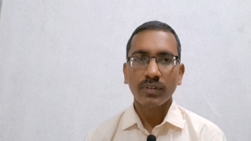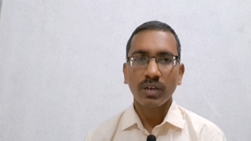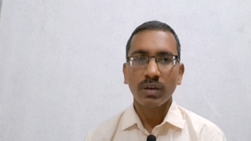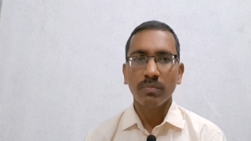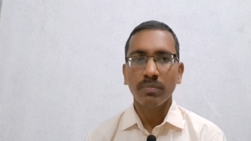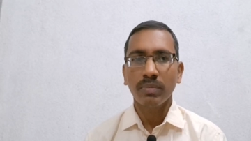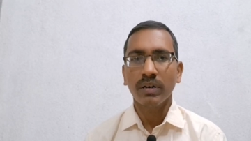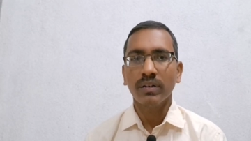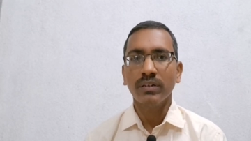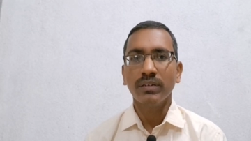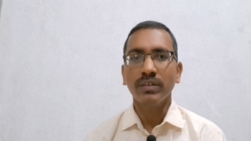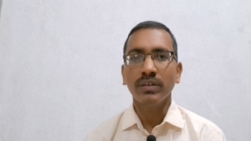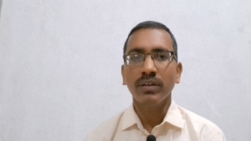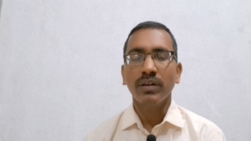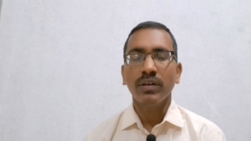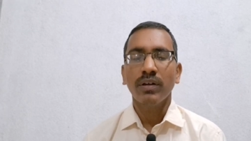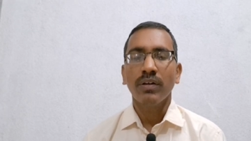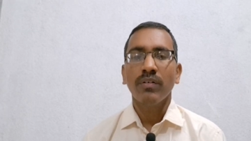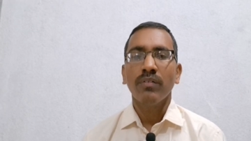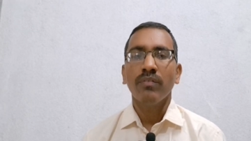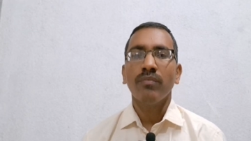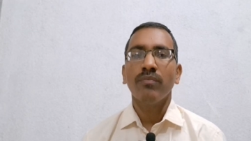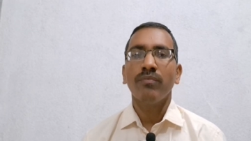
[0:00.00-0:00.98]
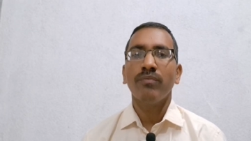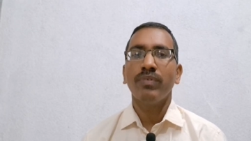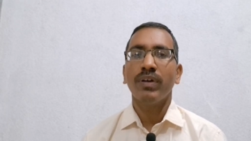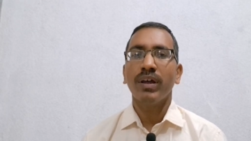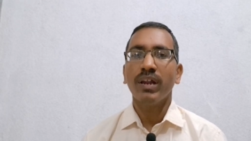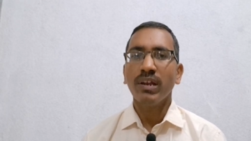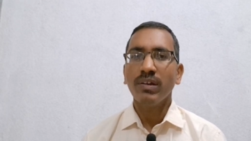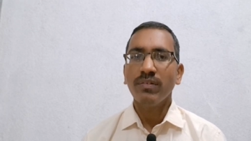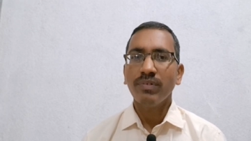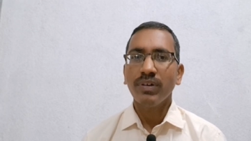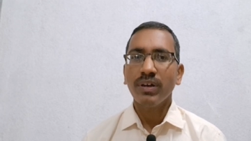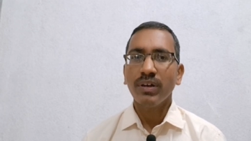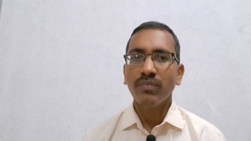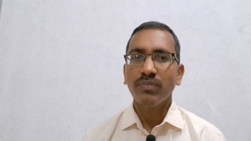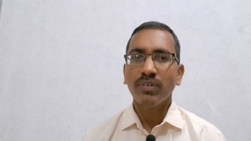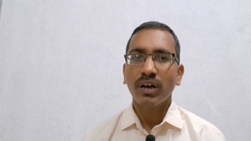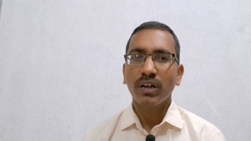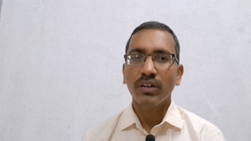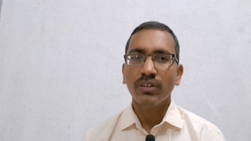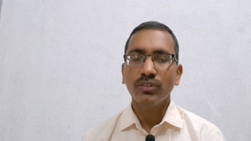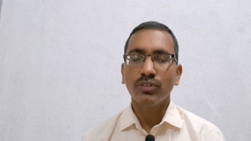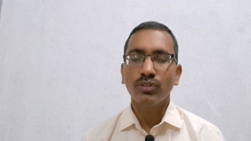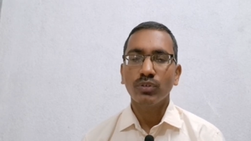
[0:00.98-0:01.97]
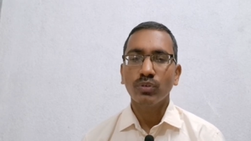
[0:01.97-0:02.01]
But when we
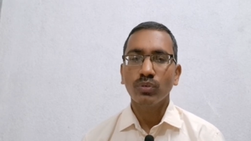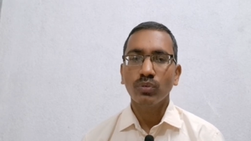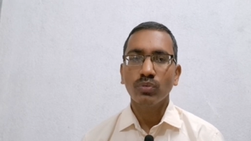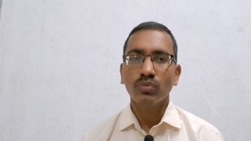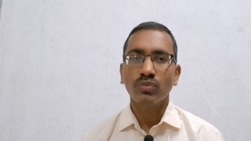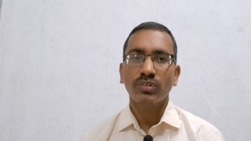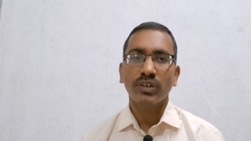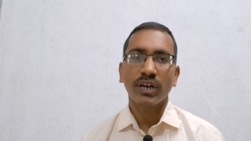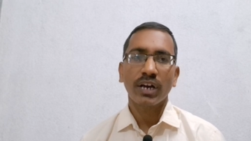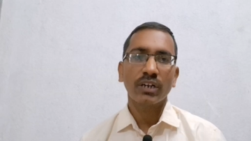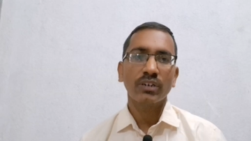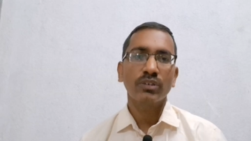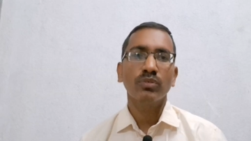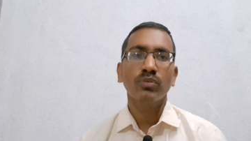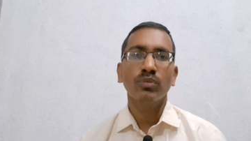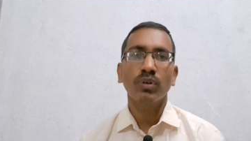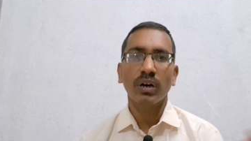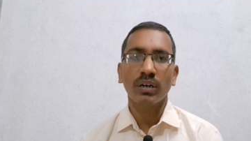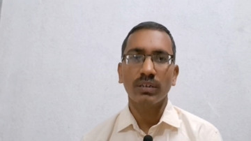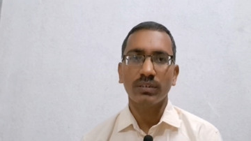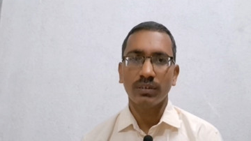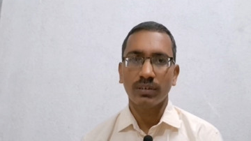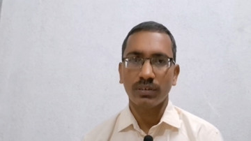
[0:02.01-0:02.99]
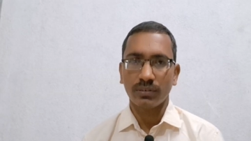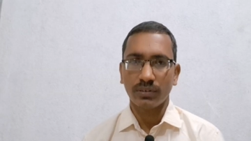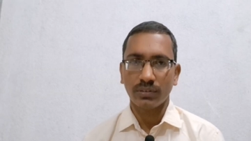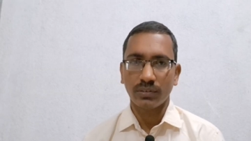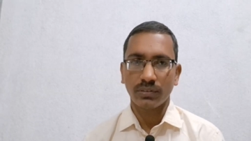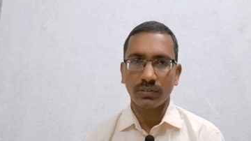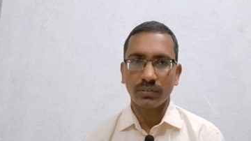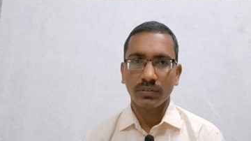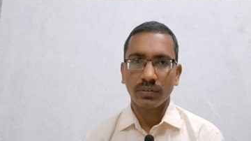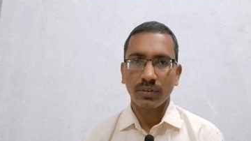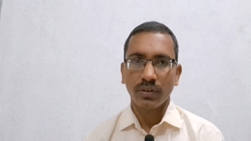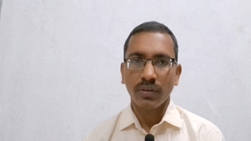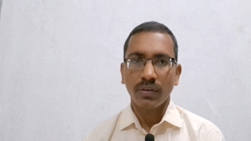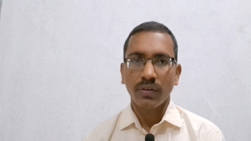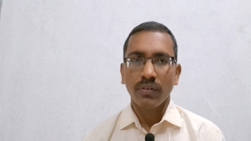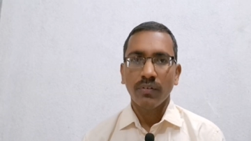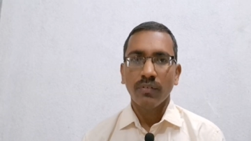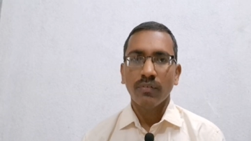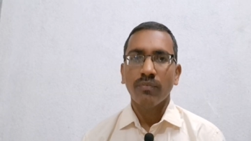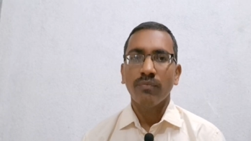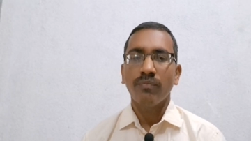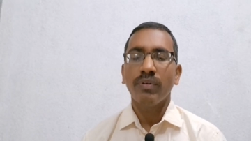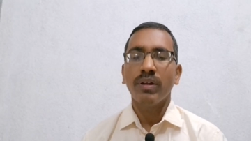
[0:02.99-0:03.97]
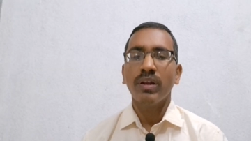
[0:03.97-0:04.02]
want to talk to others,
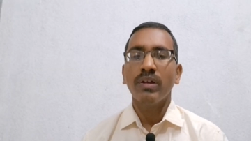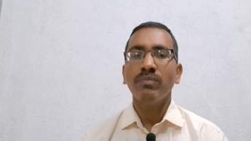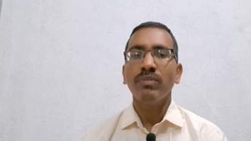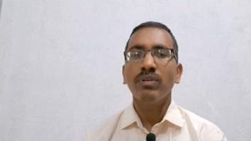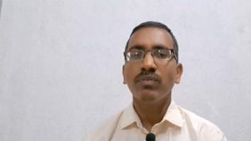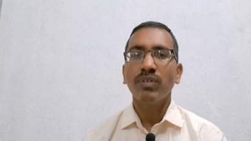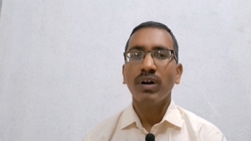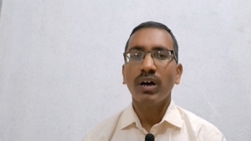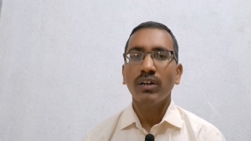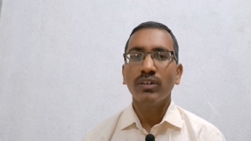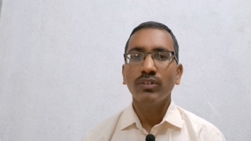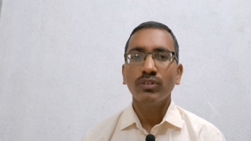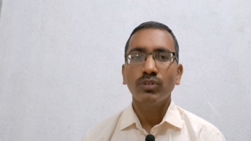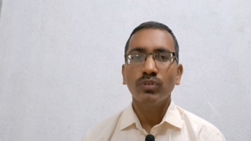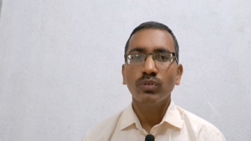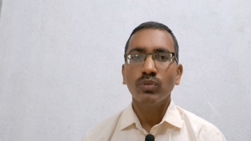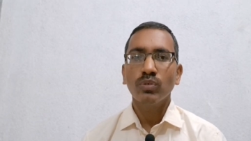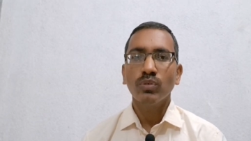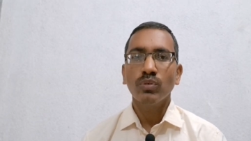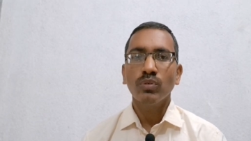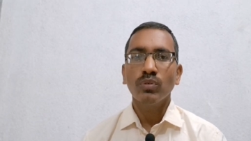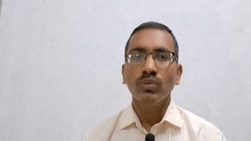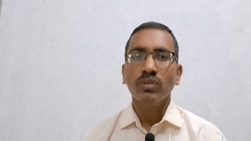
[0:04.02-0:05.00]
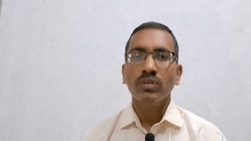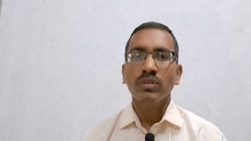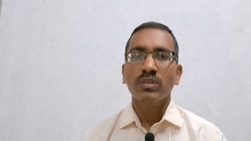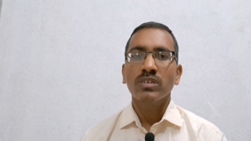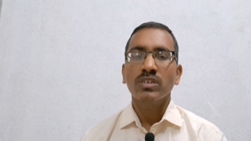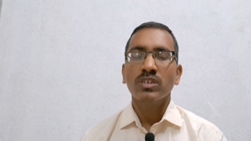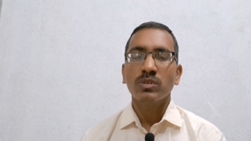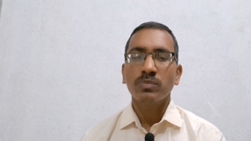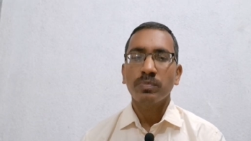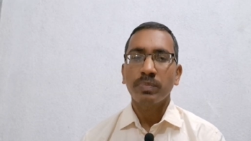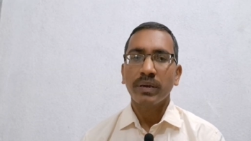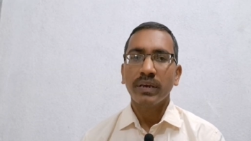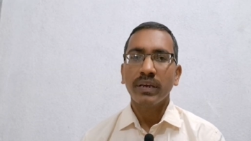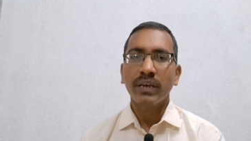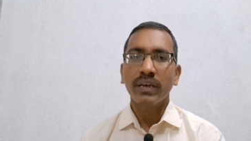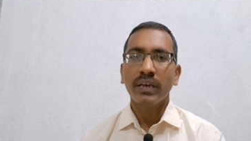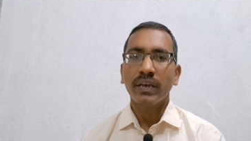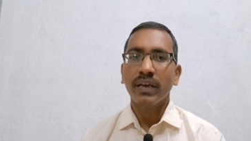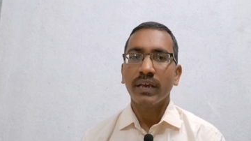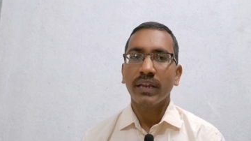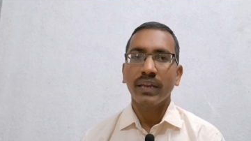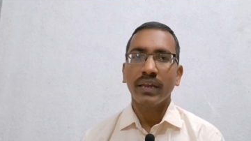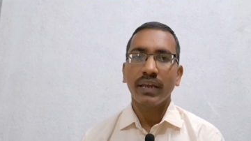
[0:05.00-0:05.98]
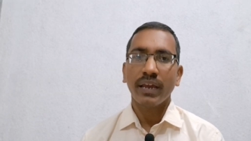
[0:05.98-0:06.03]
when we want to speak
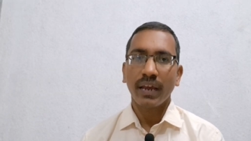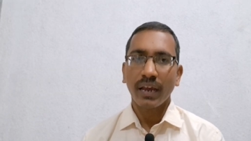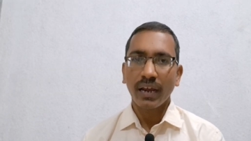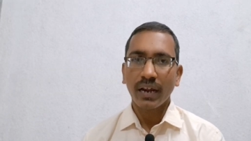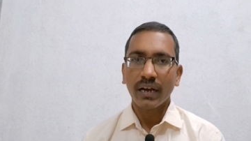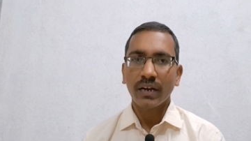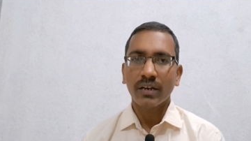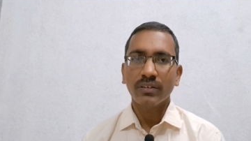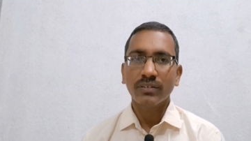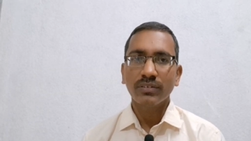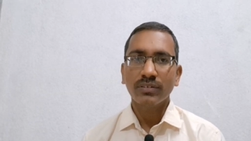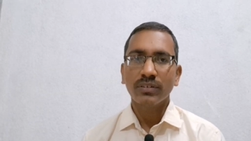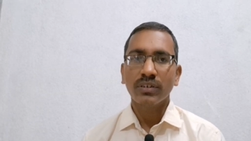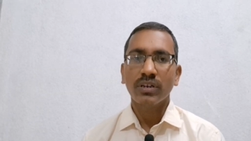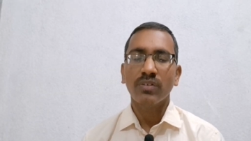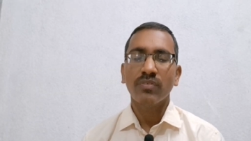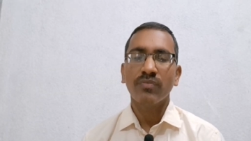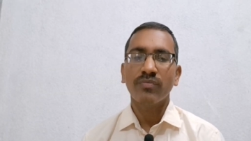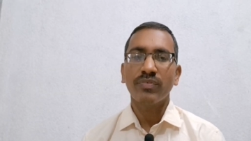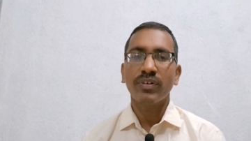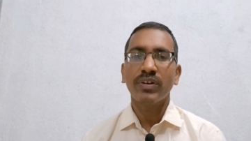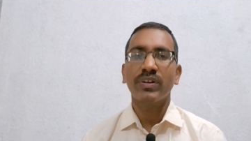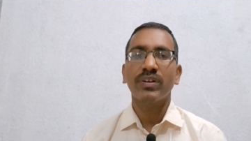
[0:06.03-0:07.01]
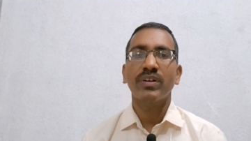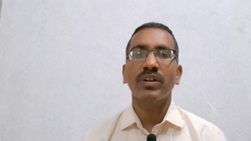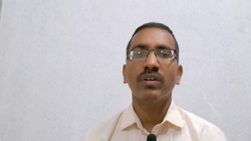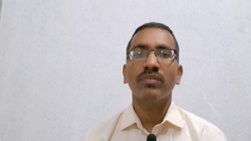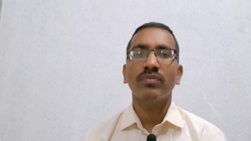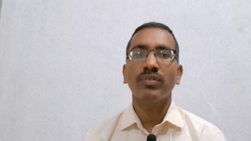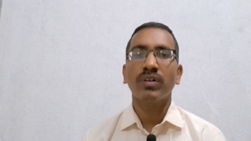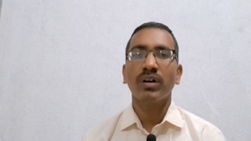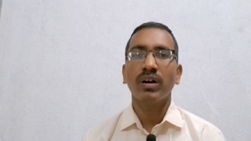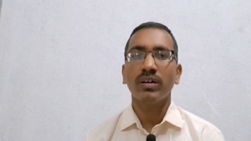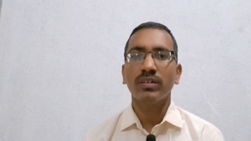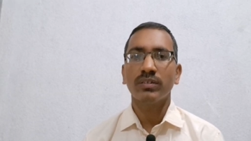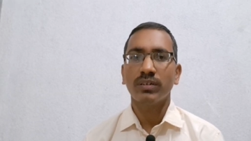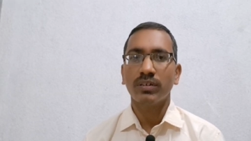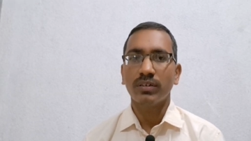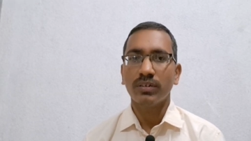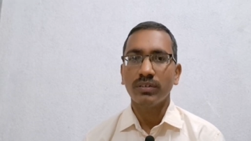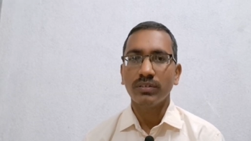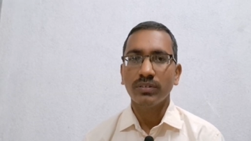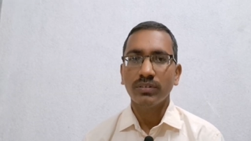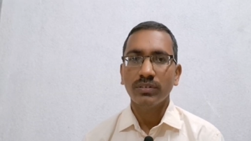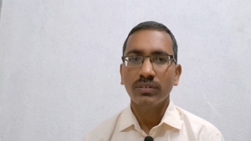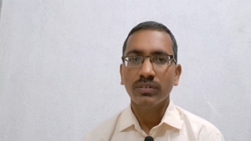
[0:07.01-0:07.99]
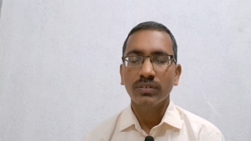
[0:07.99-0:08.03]
in English in front of
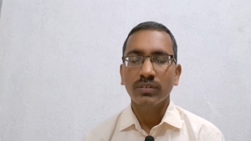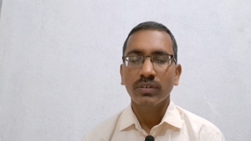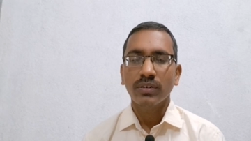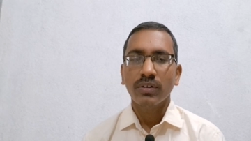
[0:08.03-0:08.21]
others,